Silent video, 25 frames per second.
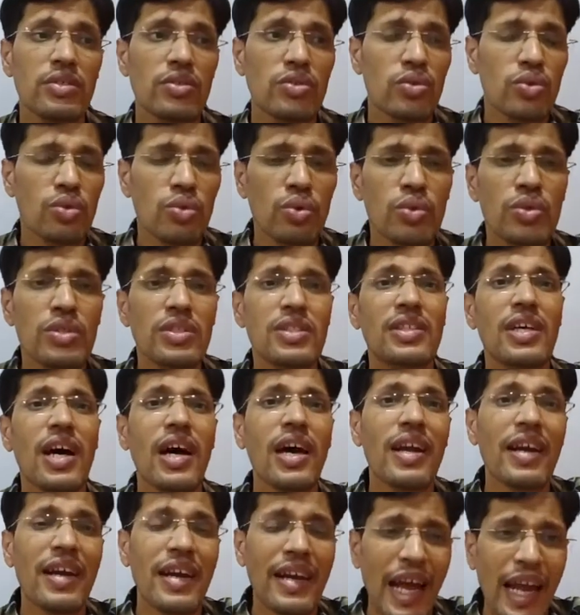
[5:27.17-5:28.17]
choose
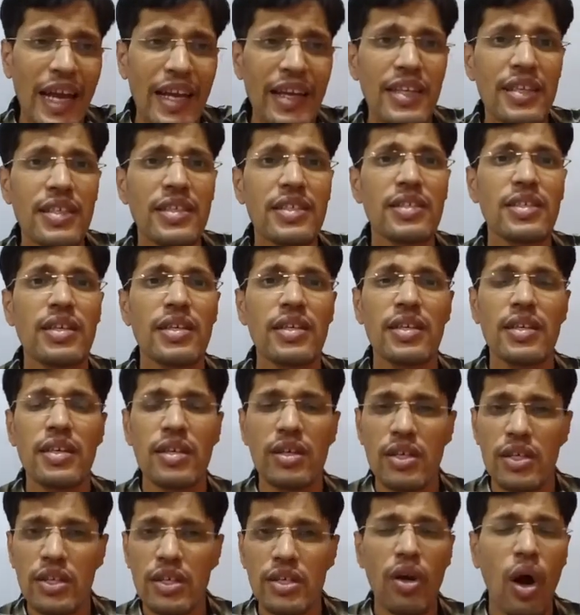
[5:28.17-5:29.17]
the right,
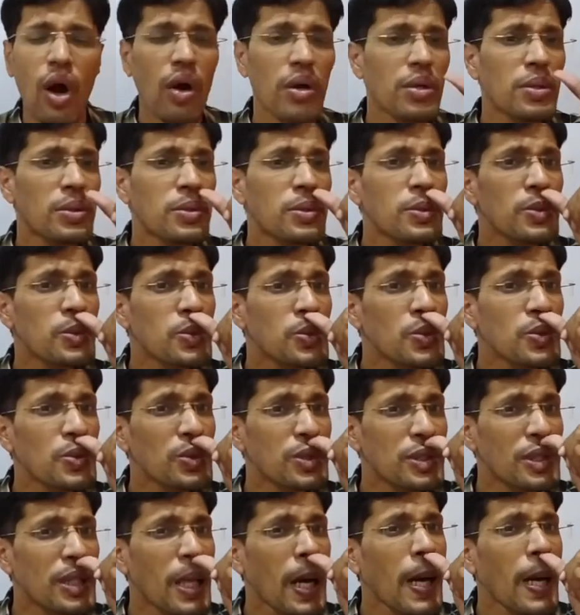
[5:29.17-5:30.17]
in order to
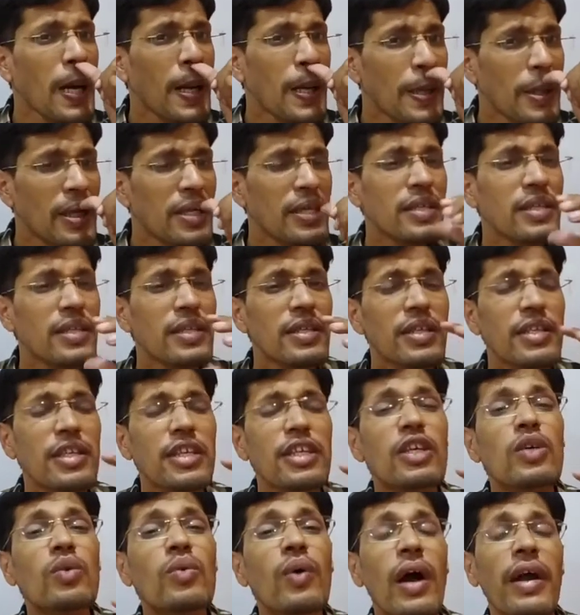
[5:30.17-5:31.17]
choose the
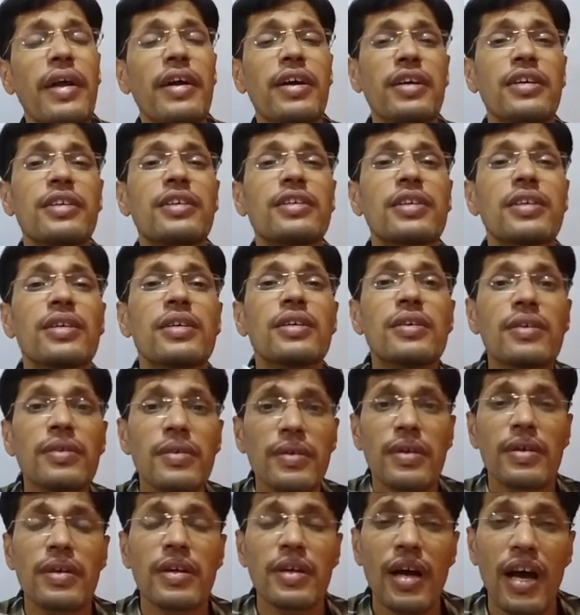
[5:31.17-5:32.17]
required
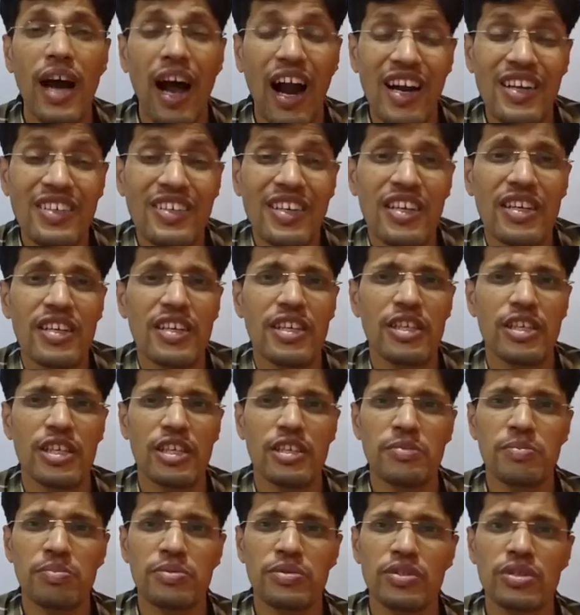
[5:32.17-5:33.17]

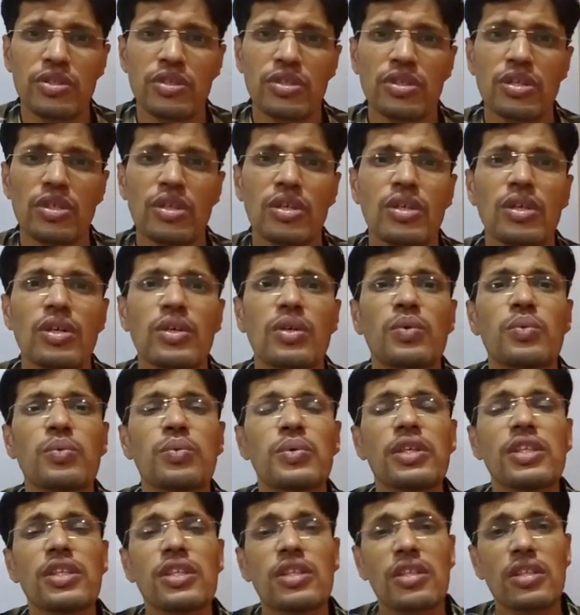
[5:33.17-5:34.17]
alternatives
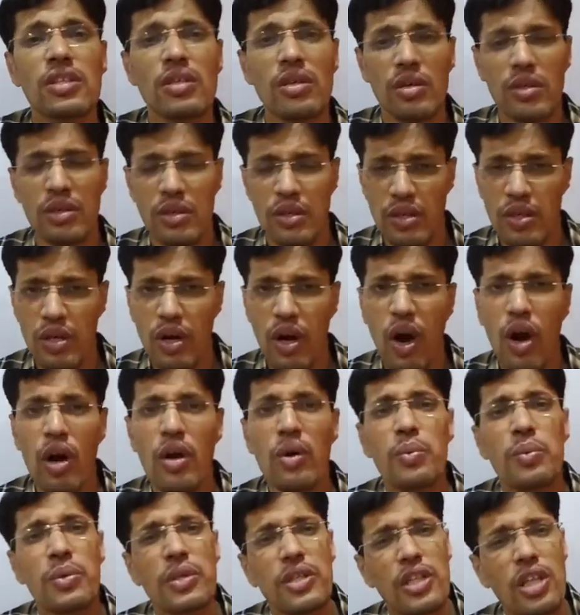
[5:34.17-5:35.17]
with
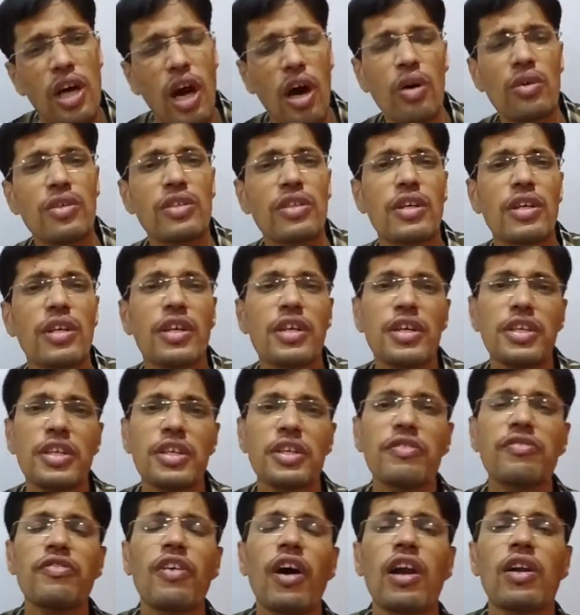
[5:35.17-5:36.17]
or without
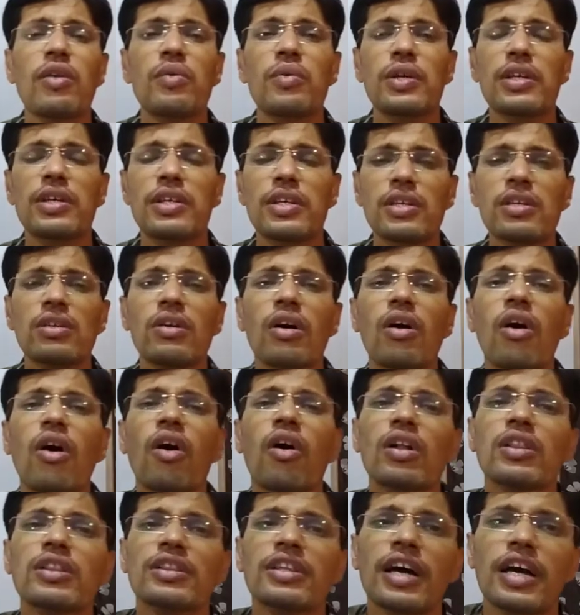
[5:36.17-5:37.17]
evaluating
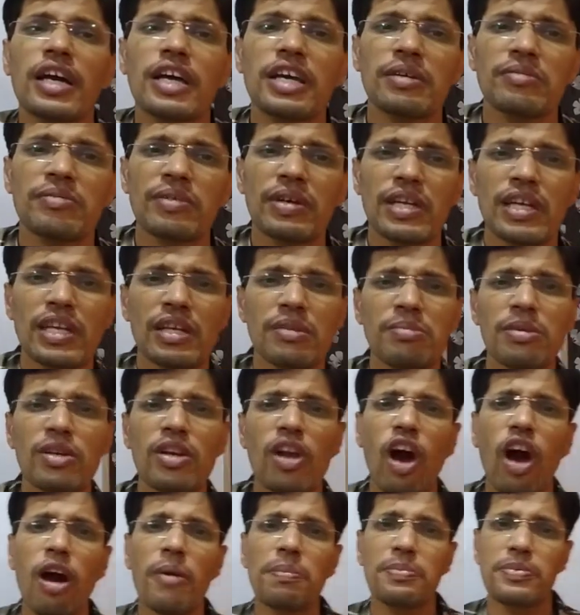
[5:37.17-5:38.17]
all the available
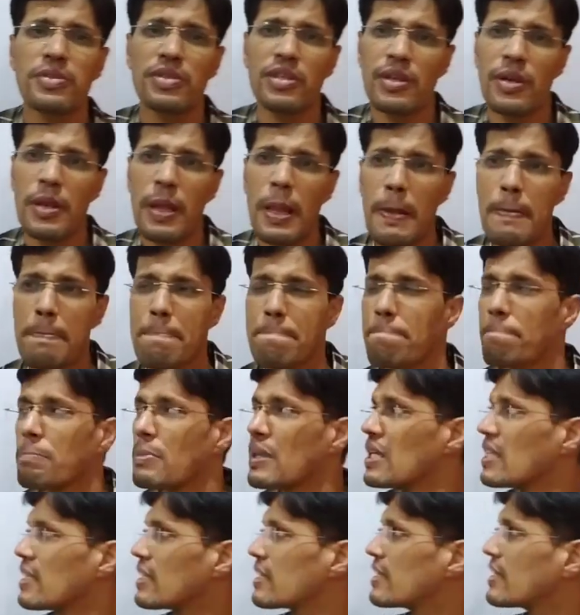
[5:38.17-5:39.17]
options.
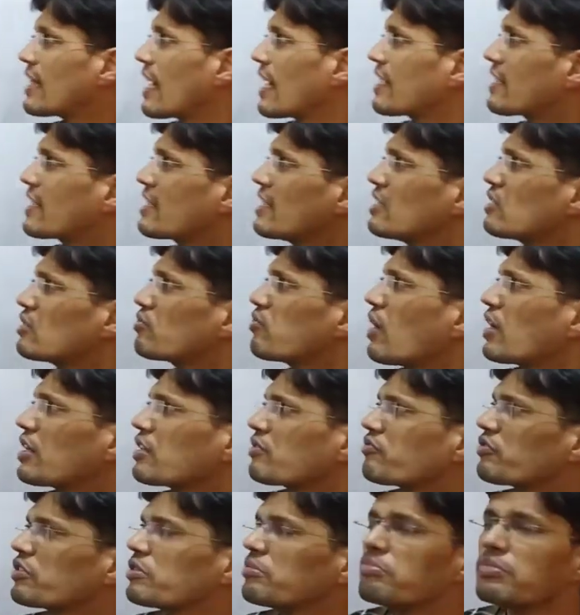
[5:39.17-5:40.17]
That is
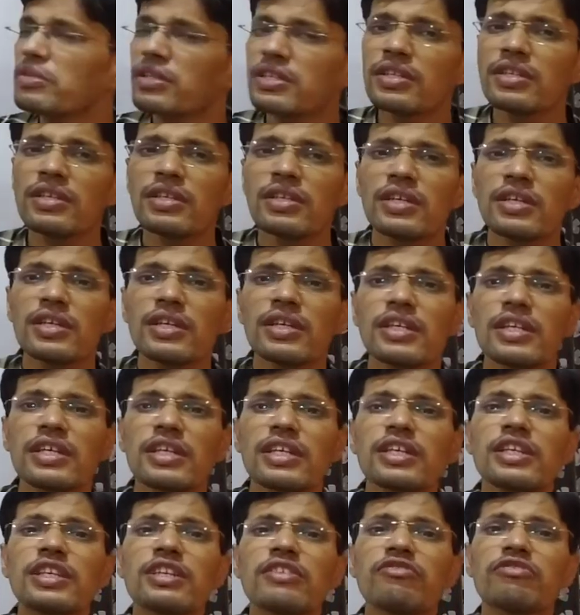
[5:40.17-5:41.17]
what we mean
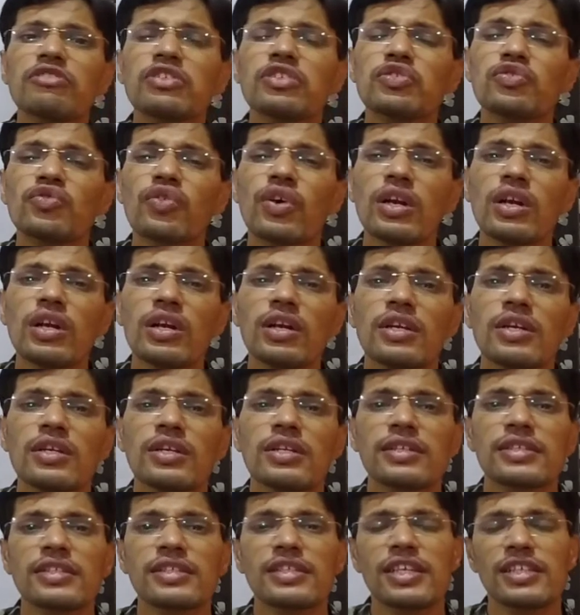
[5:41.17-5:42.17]
individual
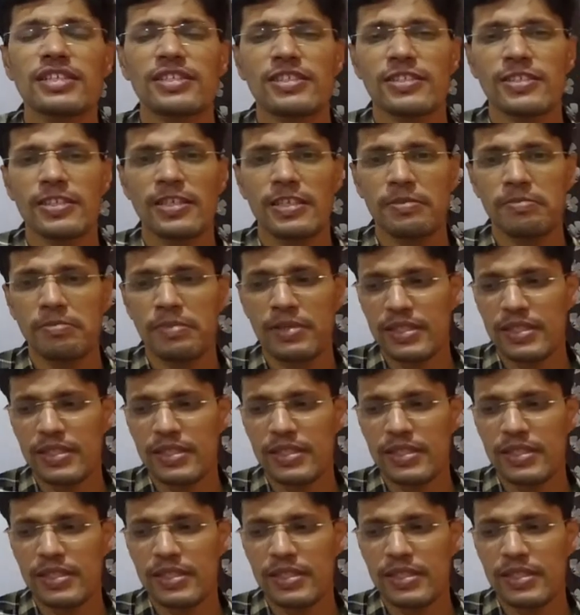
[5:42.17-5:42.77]
decision